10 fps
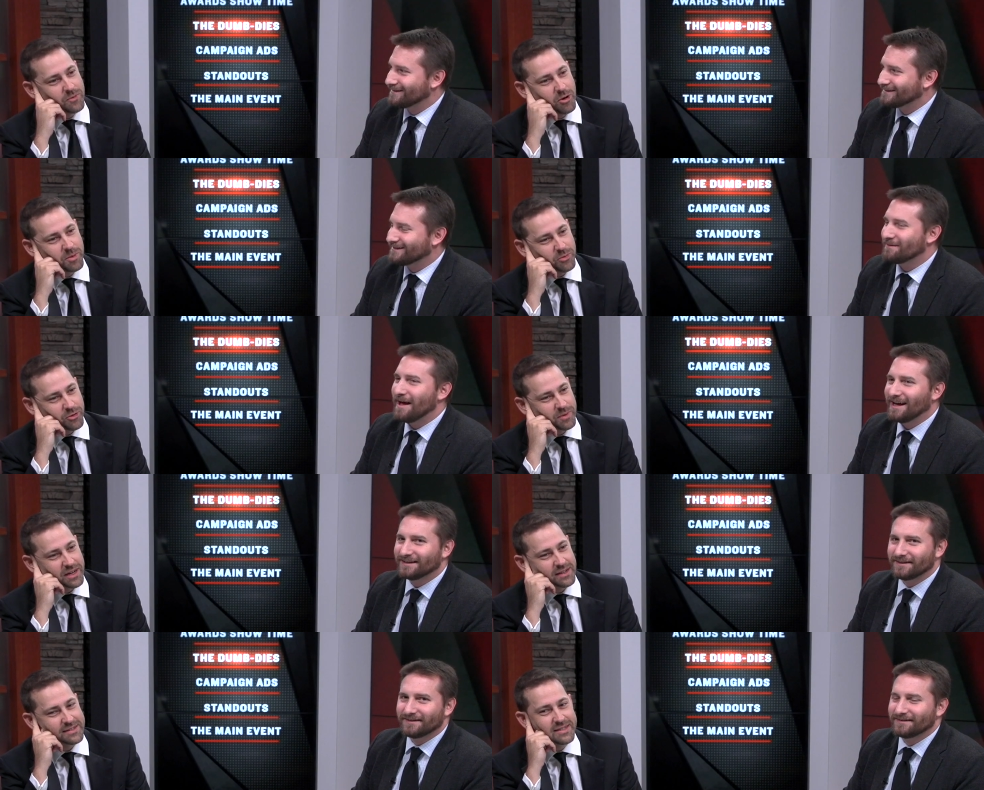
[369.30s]
Speaker 1: Home Improvement
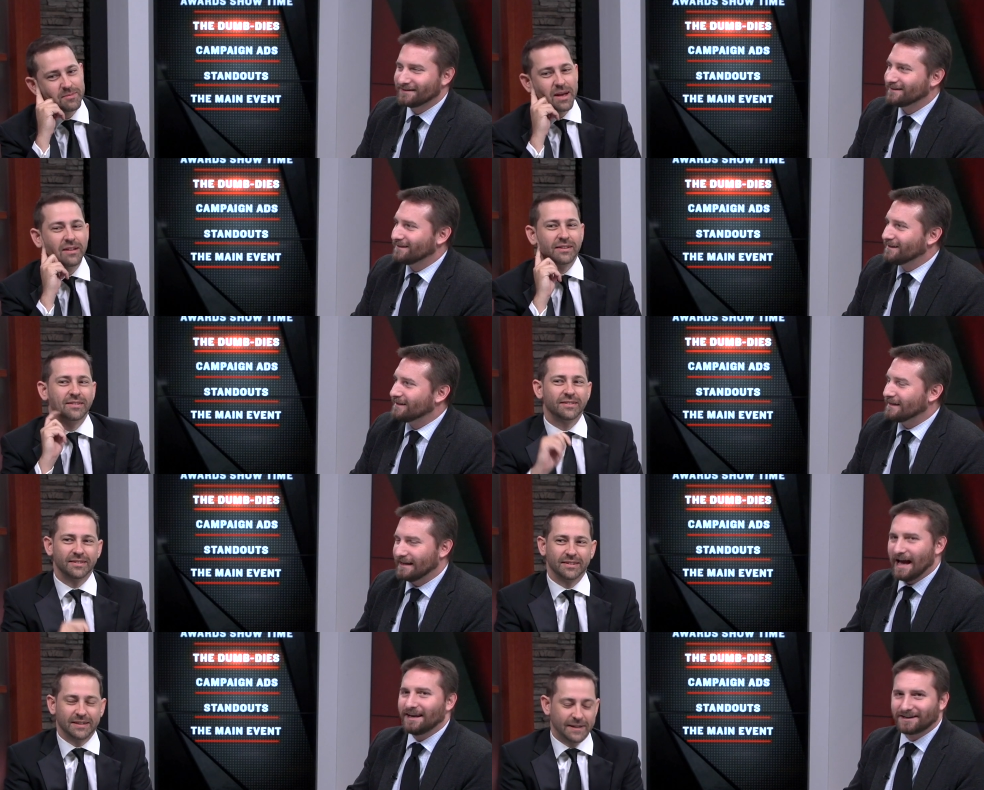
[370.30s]
guy is Tim Allen. He
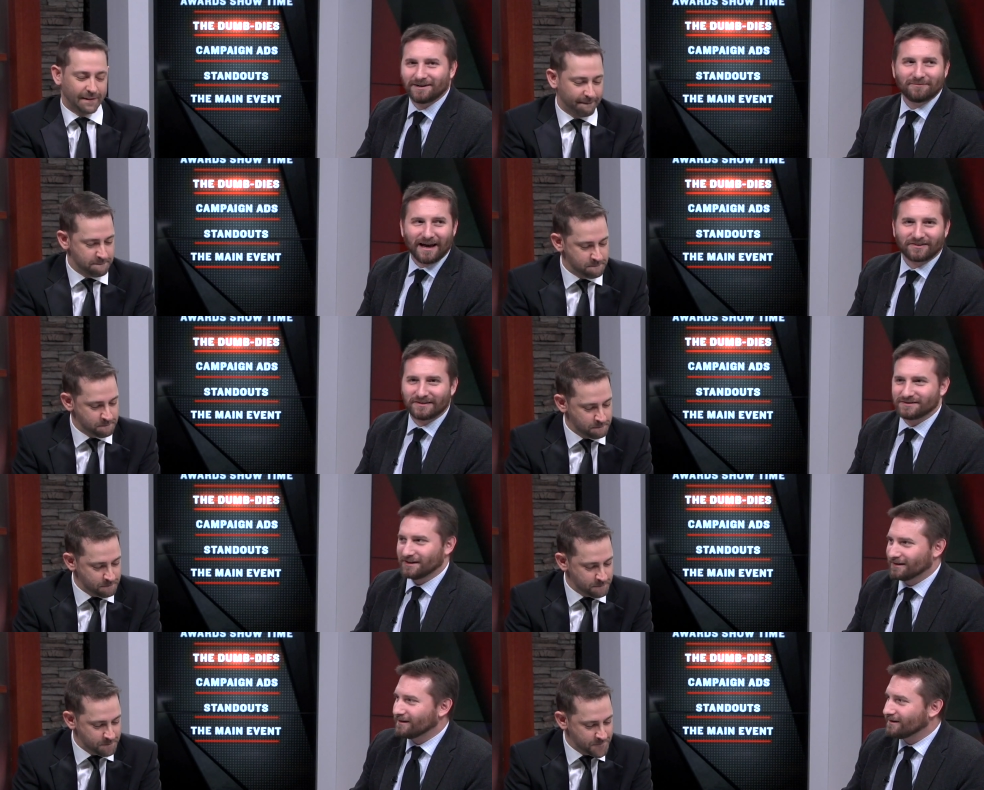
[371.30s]
had a comeback this
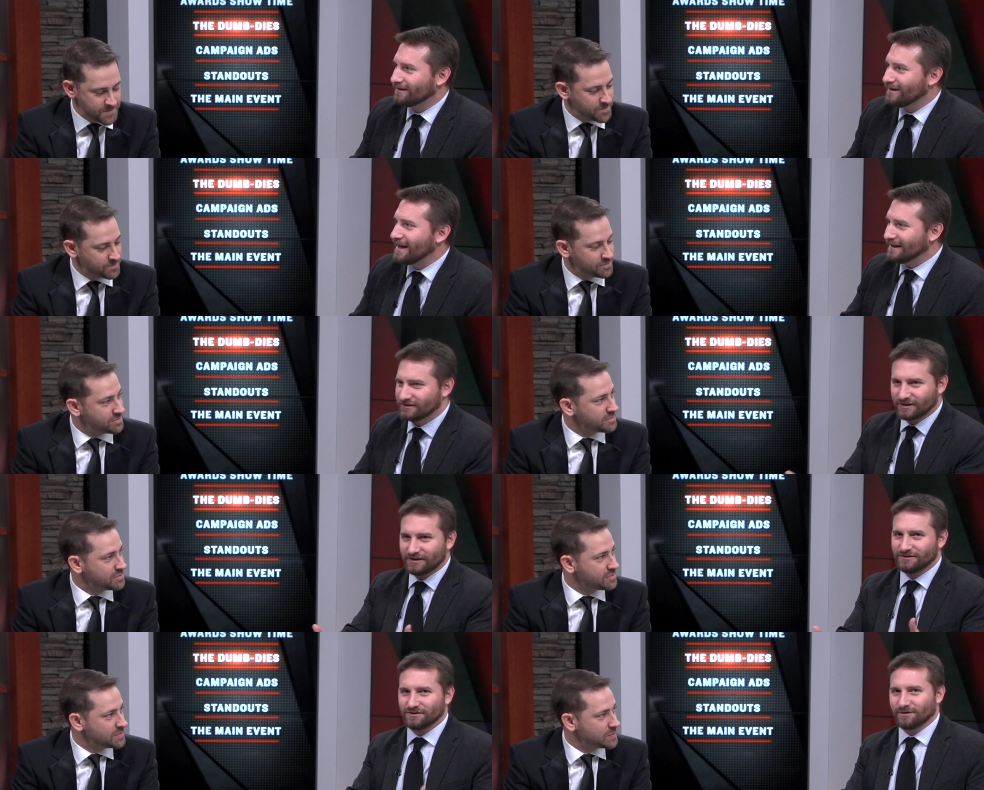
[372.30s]
year. He's a
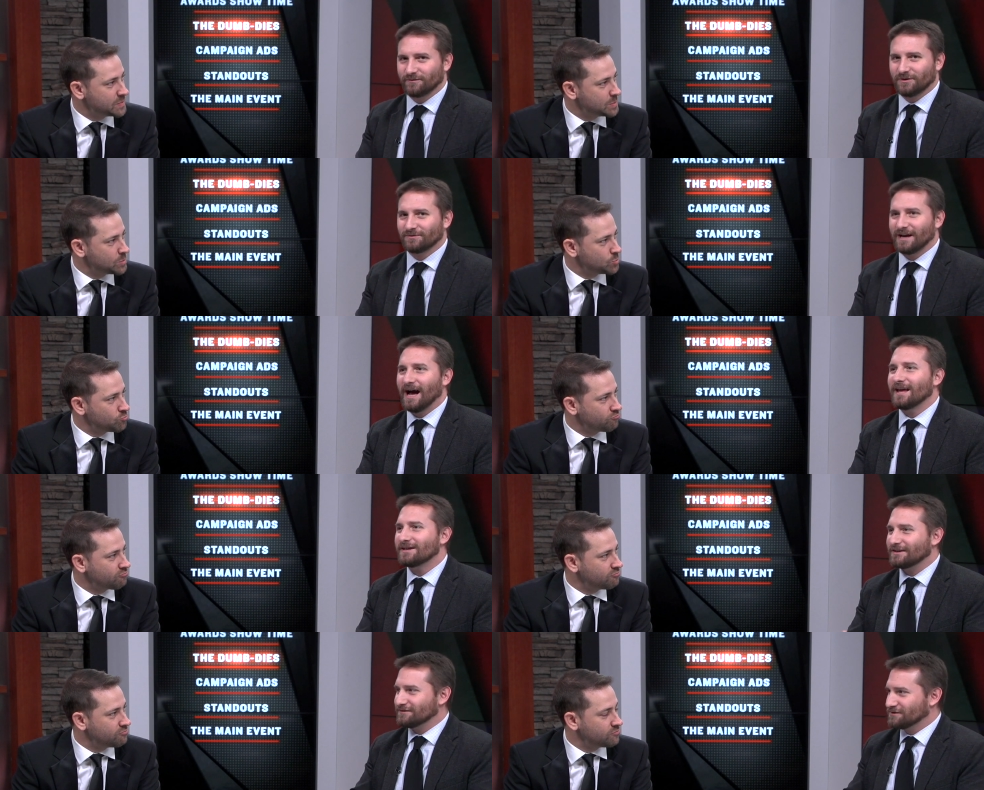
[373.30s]
conservative guy,
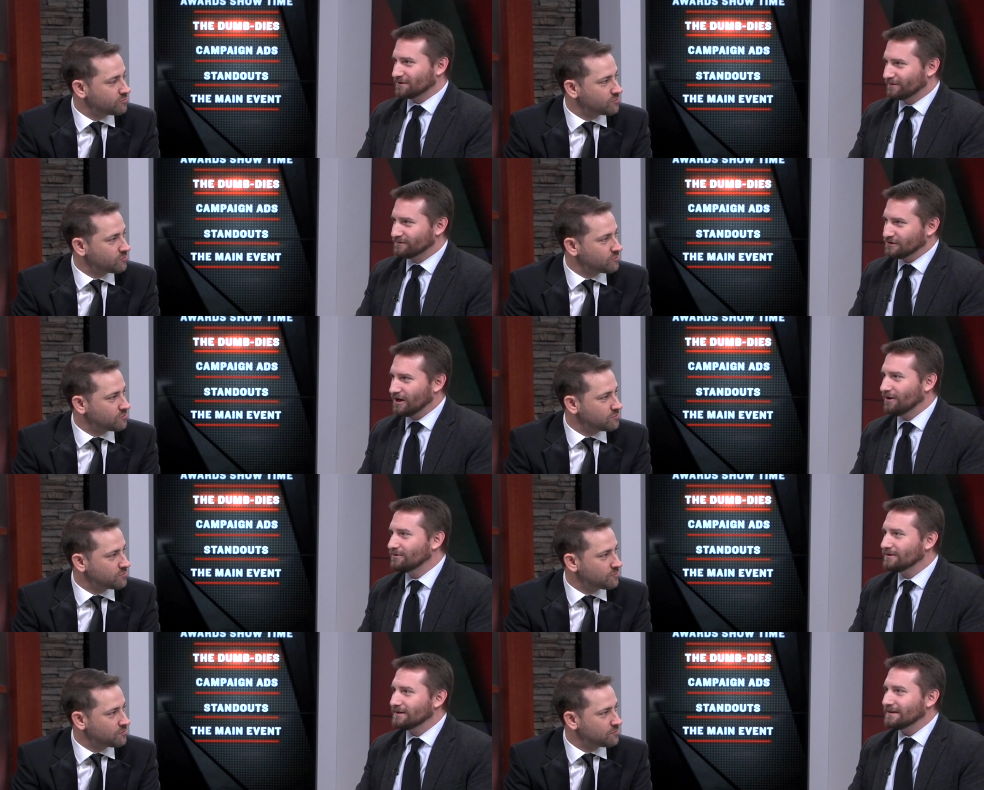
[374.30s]
conservative
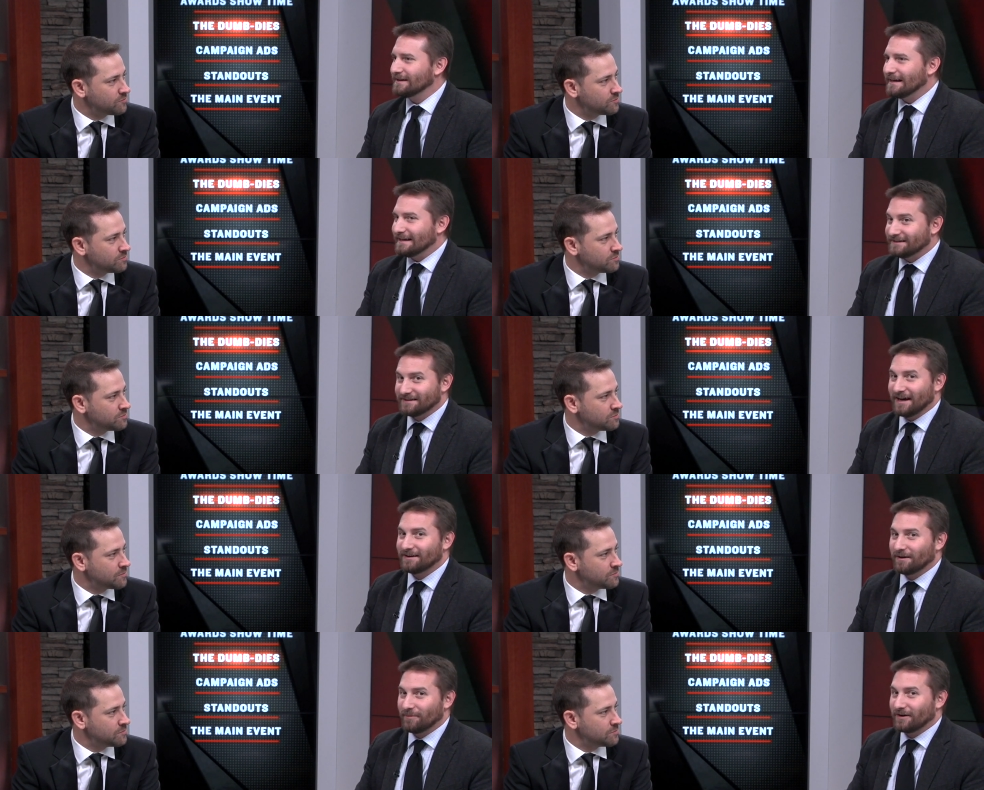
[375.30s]
show. He's
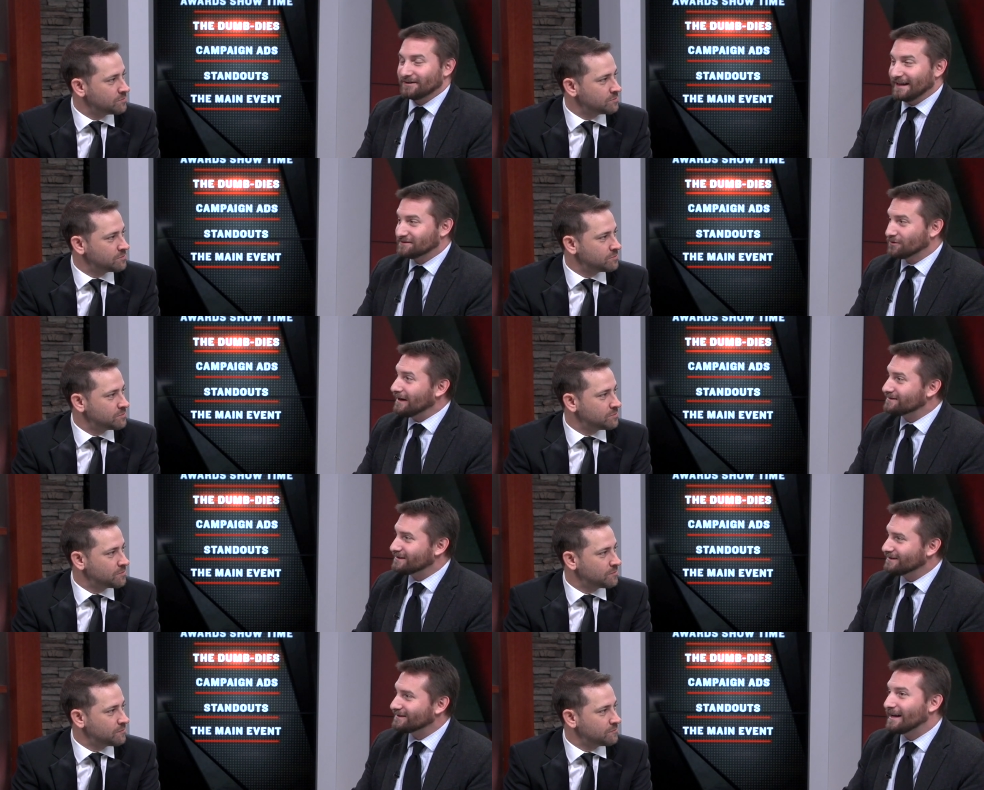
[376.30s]
not apparently as
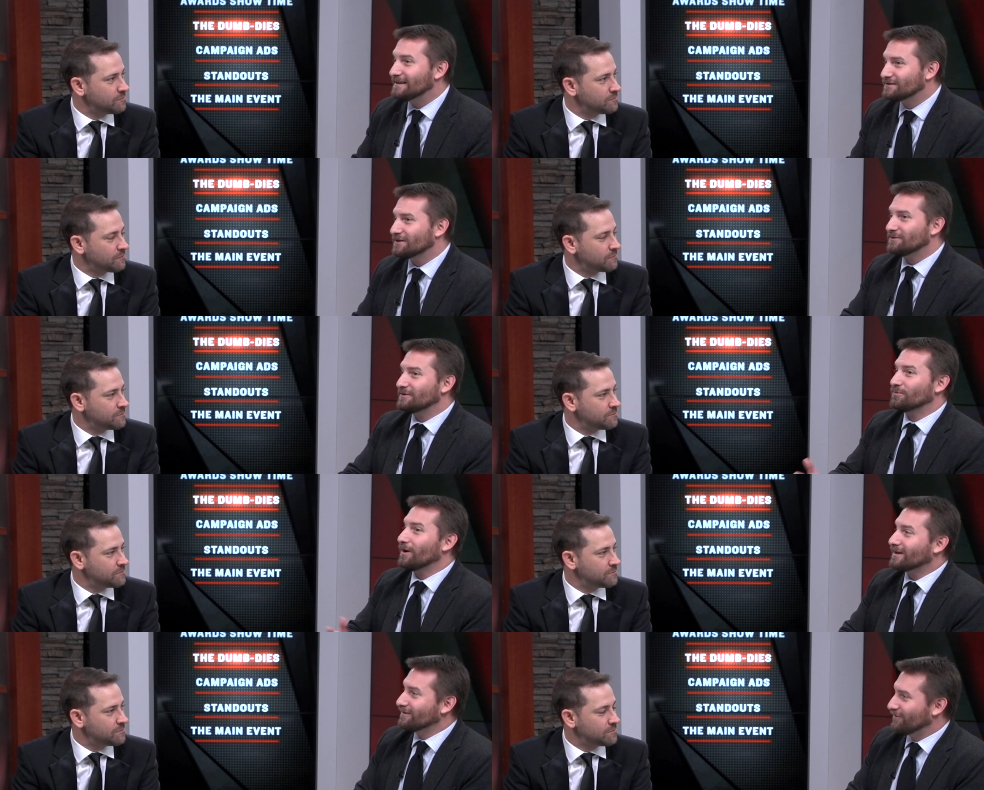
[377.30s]
crazy, and so it's
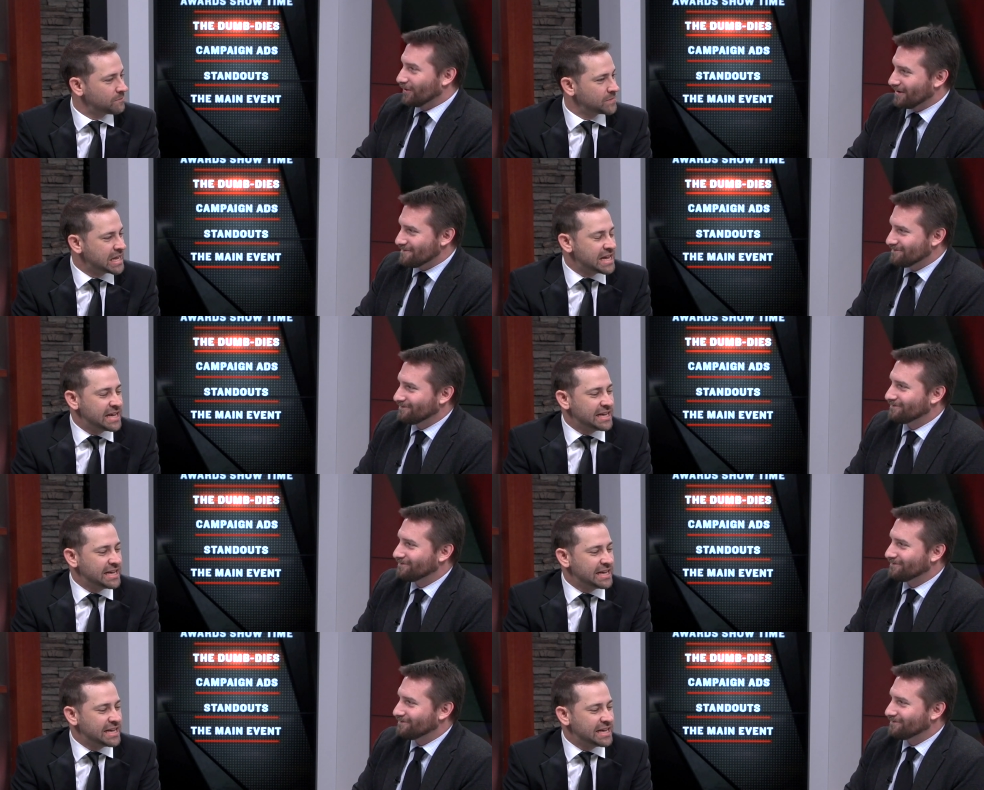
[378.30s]
working for him.